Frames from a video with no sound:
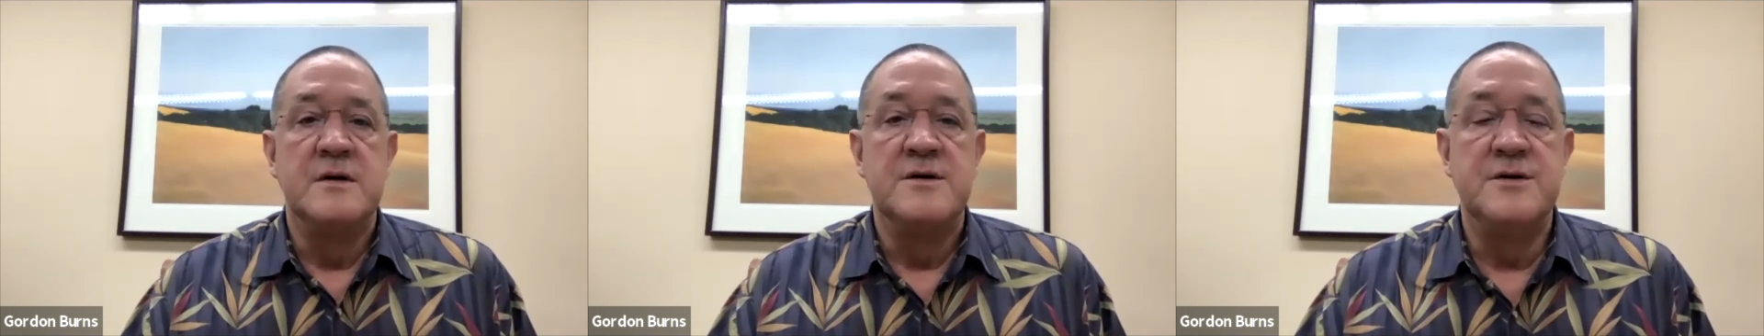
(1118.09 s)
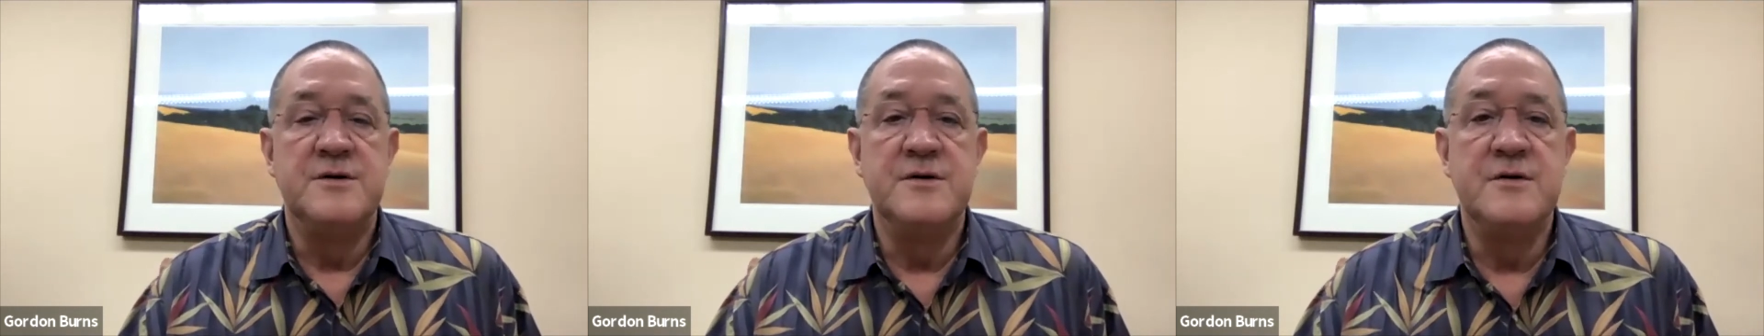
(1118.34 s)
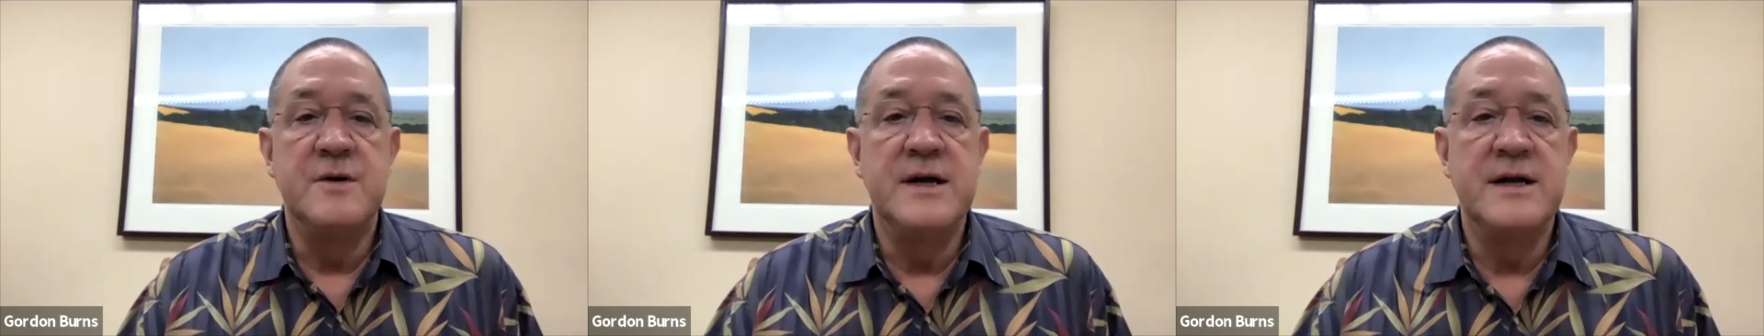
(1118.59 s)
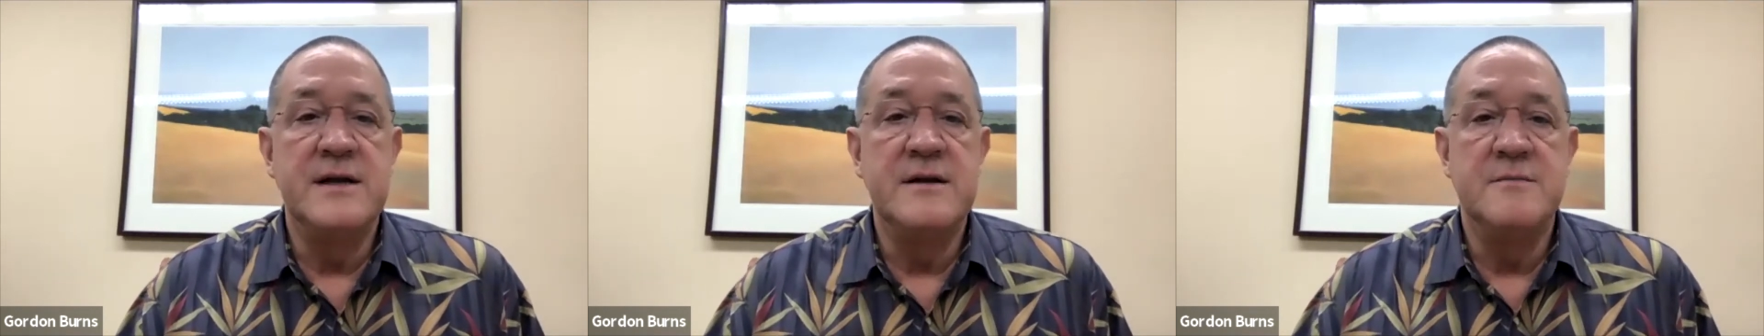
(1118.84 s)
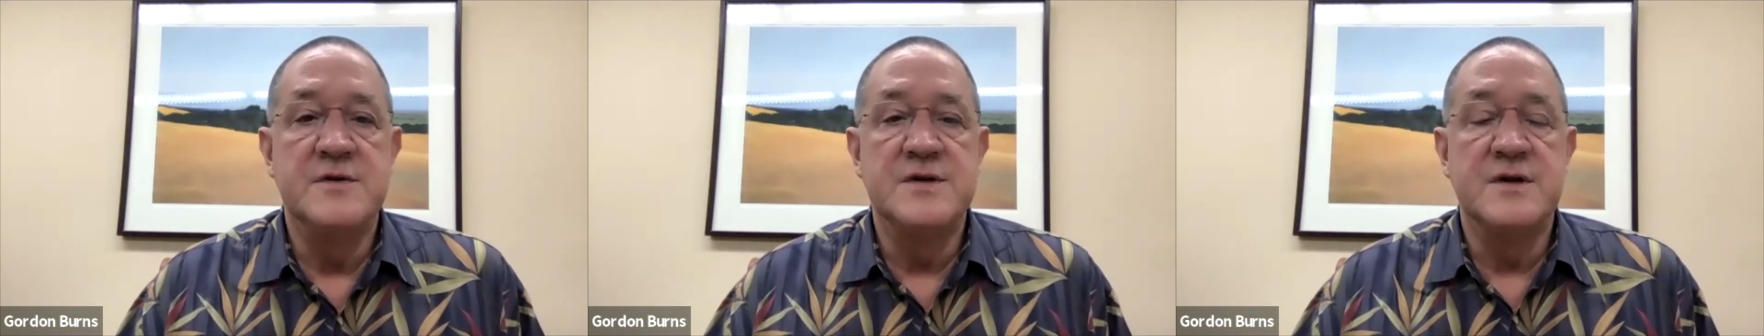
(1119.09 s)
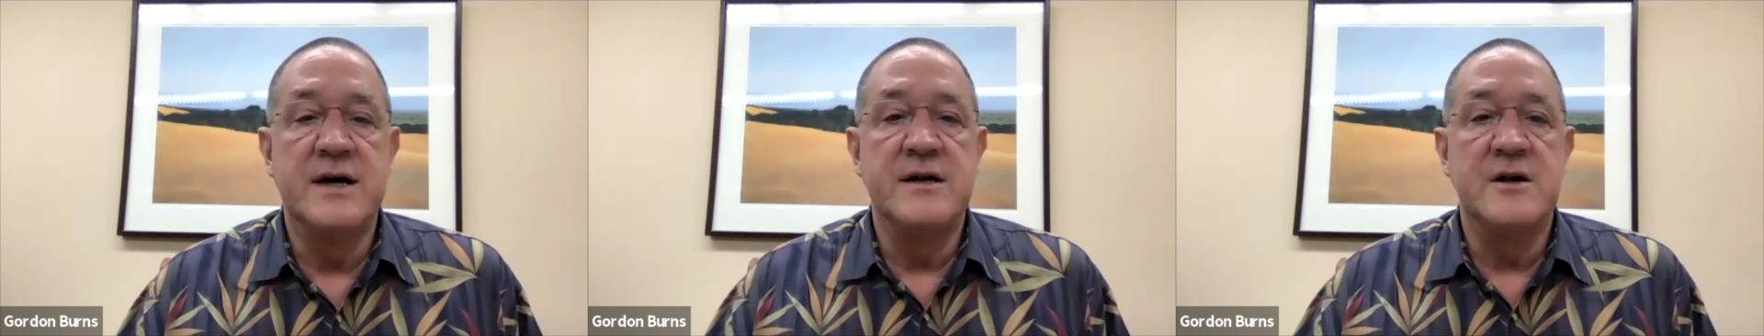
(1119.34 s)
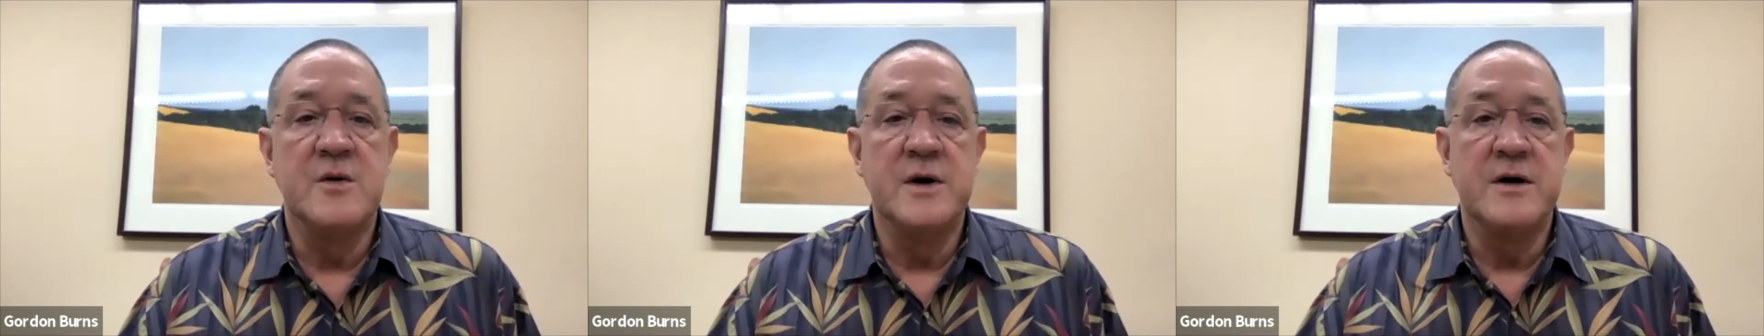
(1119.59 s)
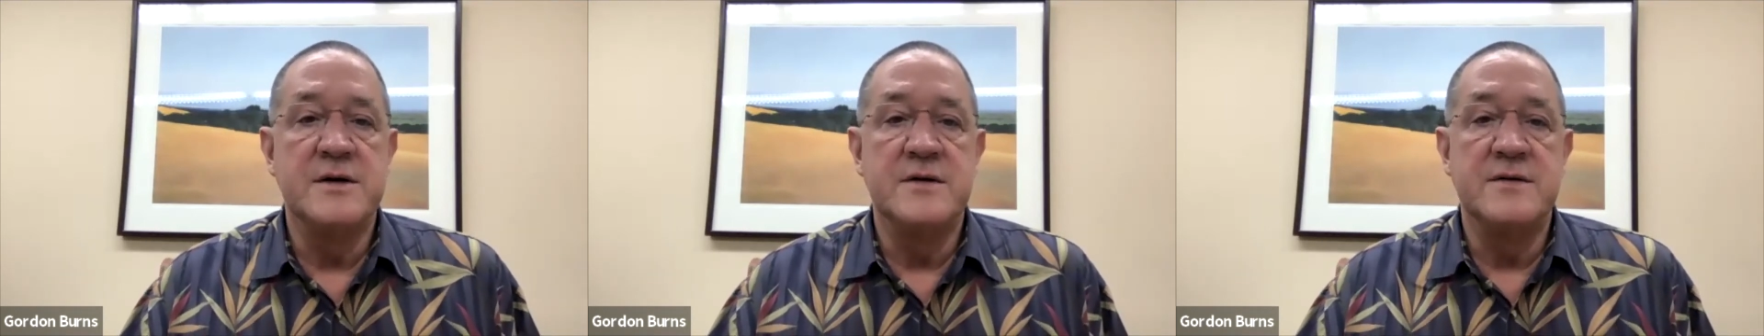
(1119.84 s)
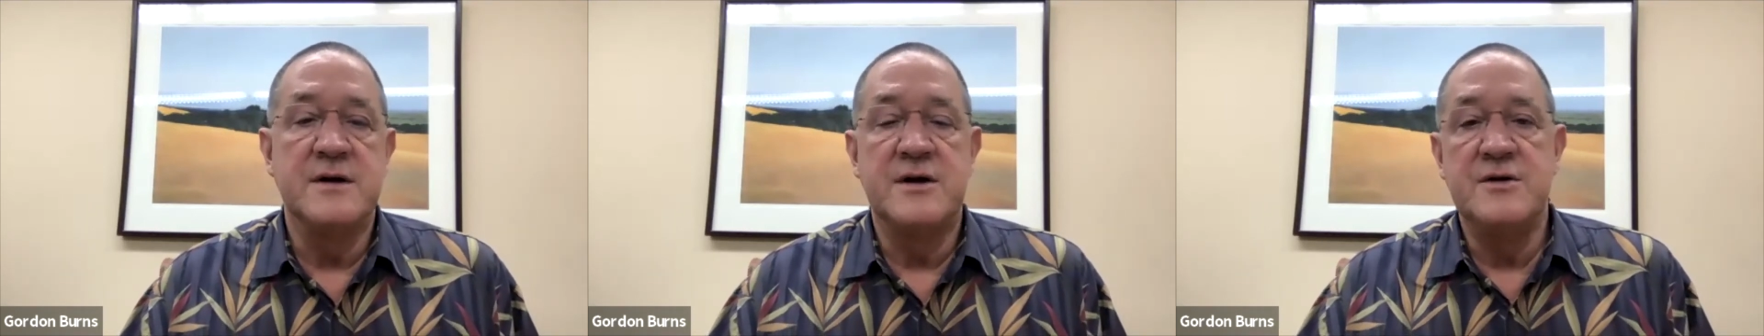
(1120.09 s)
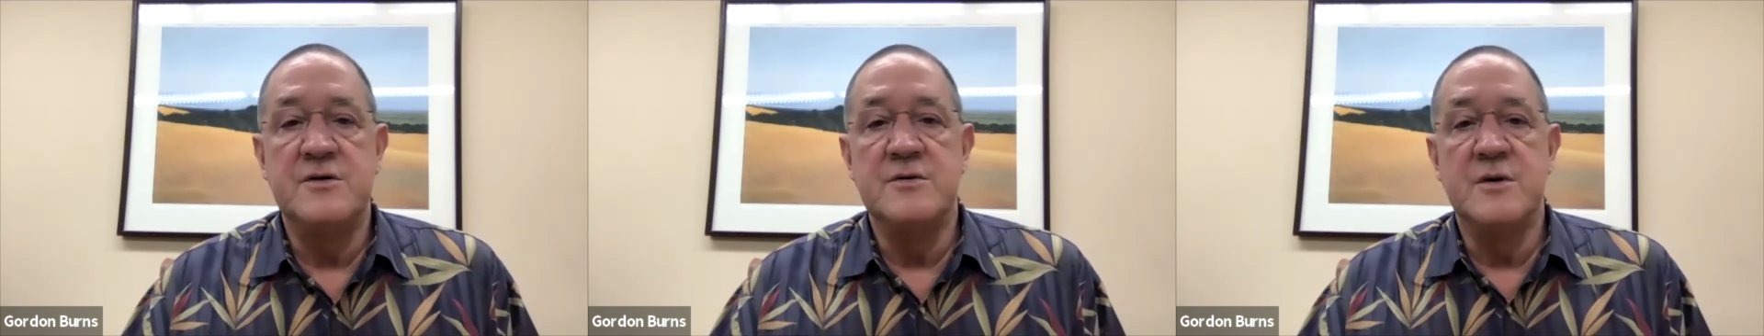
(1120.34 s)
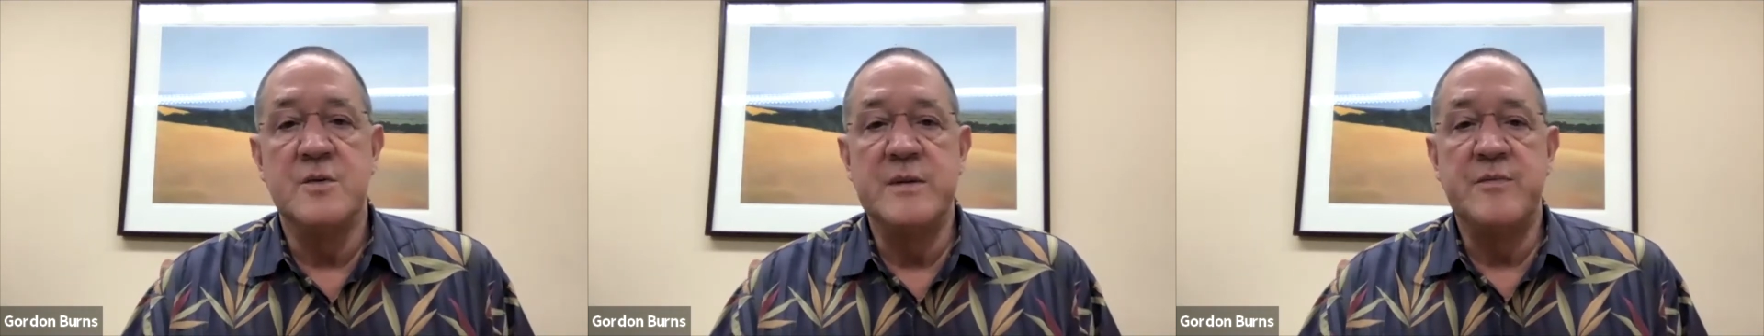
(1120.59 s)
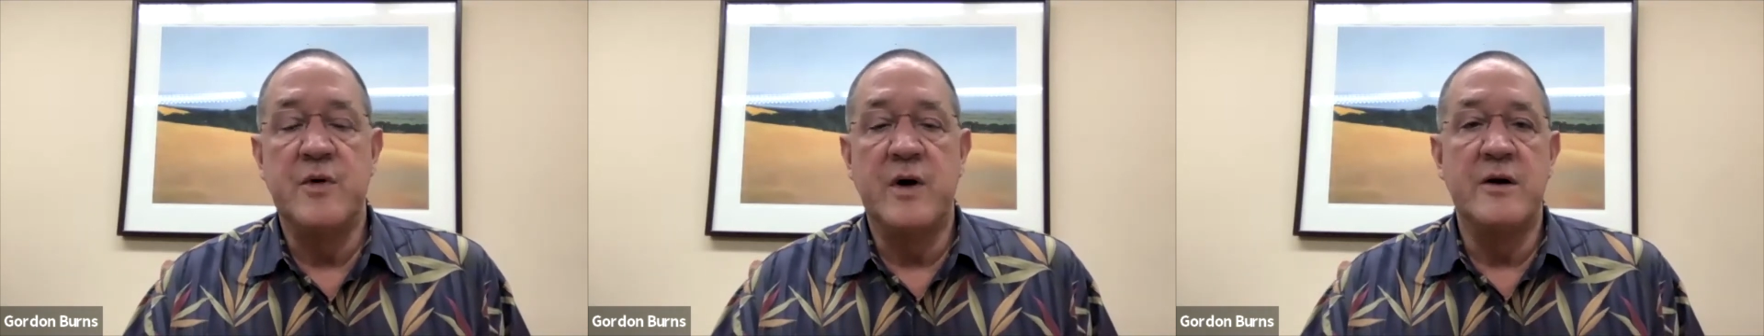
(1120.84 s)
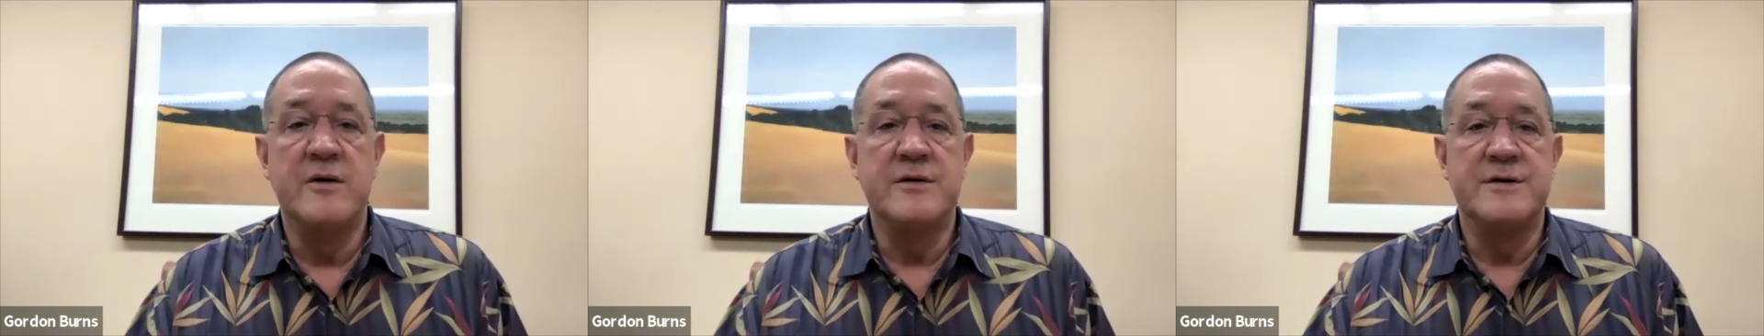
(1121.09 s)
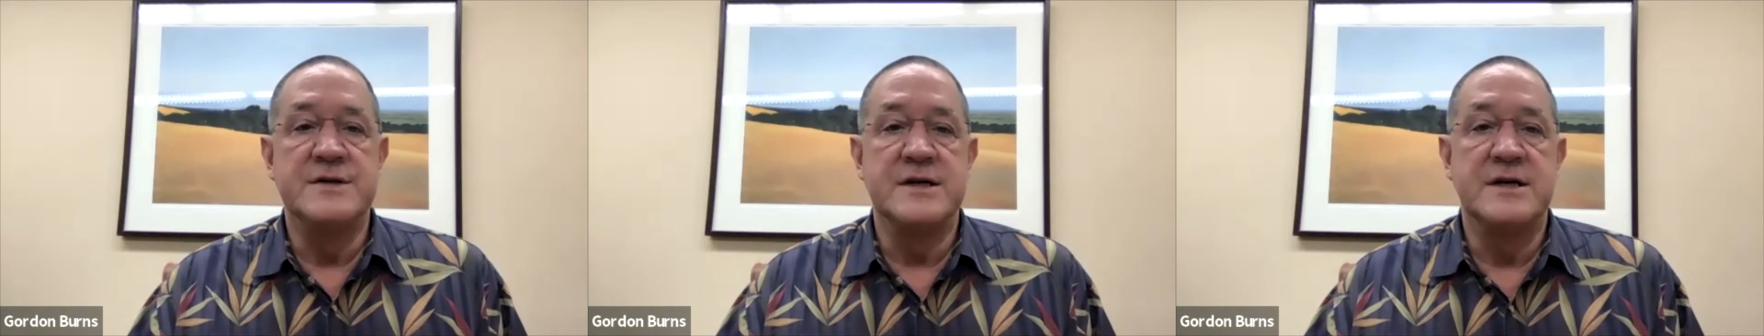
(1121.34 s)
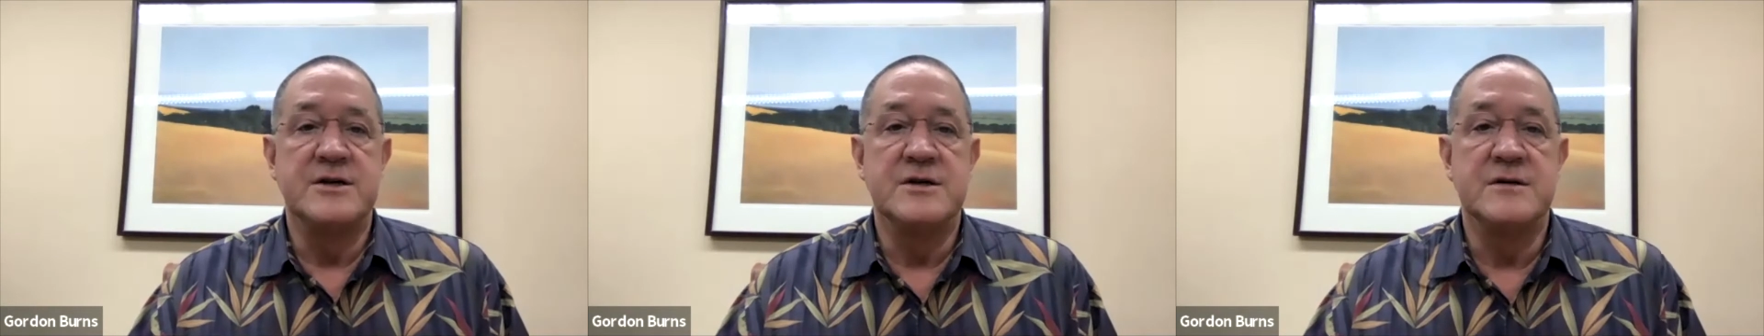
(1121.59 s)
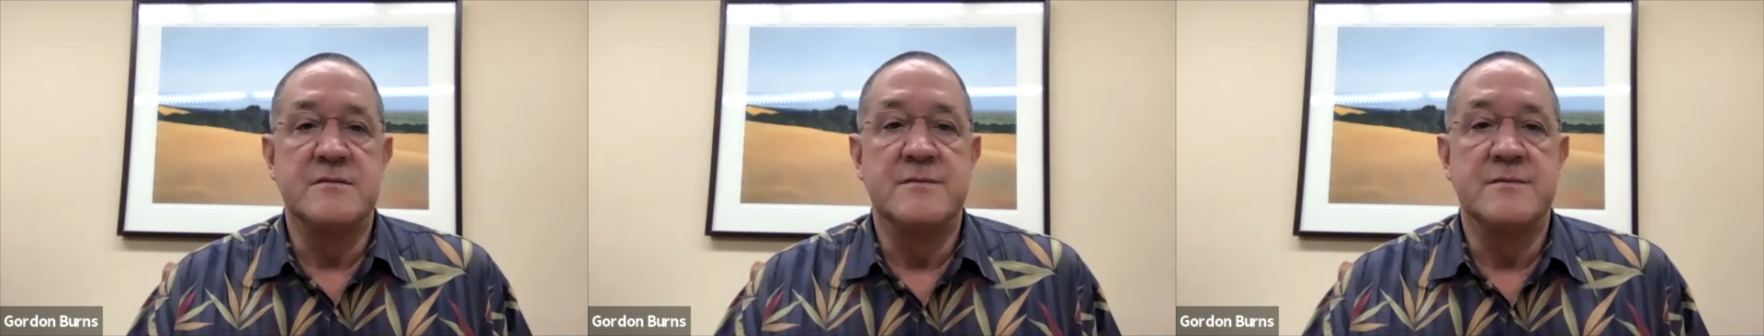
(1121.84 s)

to do any sliding around in the queue or reprioritization